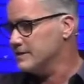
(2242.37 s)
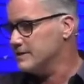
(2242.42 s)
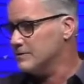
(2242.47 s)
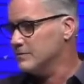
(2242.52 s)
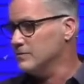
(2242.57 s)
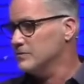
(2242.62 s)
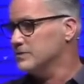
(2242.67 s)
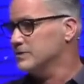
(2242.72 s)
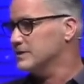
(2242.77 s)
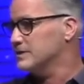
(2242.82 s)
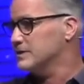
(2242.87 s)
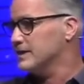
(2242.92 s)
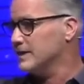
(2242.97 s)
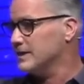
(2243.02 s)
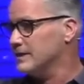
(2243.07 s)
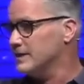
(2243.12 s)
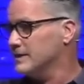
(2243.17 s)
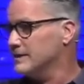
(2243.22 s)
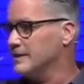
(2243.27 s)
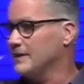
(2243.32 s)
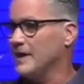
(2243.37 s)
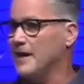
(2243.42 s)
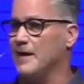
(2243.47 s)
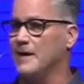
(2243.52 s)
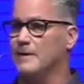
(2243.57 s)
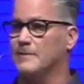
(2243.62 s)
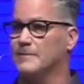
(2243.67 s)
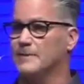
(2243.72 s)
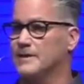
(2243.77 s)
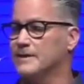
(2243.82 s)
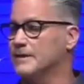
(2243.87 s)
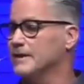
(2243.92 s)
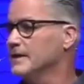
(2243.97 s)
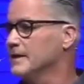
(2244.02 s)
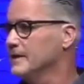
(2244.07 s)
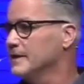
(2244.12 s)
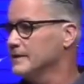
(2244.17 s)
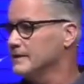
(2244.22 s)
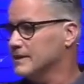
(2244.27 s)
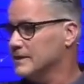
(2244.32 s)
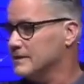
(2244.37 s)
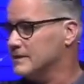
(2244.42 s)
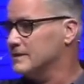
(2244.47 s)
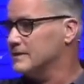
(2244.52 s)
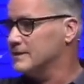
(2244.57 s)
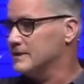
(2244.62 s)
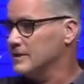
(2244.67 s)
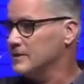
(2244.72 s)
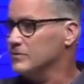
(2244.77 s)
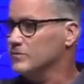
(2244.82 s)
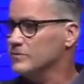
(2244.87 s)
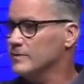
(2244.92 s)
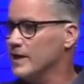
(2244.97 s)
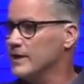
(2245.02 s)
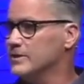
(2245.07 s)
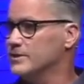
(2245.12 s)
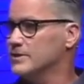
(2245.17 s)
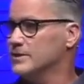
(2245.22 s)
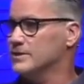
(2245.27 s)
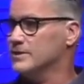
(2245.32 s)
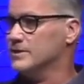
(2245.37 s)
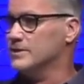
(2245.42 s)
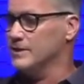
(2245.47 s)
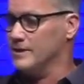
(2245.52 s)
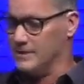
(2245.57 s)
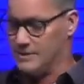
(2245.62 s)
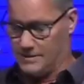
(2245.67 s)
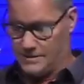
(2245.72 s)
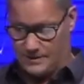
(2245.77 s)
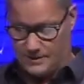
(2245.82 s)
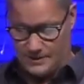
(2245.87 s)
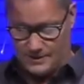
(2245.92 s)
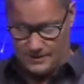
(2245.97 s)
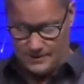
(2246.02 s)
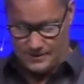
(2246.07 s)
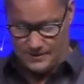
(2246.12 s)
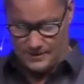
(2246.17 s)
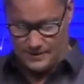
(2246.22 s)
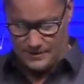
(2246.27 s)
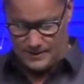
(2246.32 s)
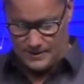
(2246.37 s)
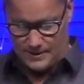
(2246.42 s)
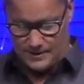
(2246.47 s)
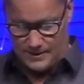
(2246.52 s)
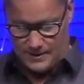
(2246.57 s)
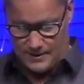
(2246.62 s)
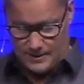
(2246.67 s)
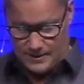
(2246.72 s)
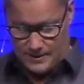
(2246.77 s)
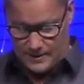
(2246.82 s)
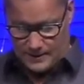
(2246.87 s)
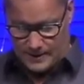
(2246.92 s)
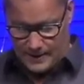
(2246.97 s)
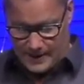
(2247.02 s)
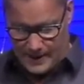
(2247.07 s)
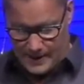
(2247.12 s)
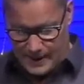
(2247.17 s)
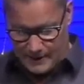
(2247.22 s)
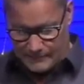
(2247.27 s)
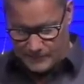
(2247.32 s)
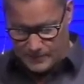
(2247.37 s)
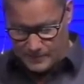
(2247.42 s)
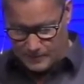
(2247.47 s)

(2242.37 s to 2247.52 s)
sick game and to steal righteousness. They have to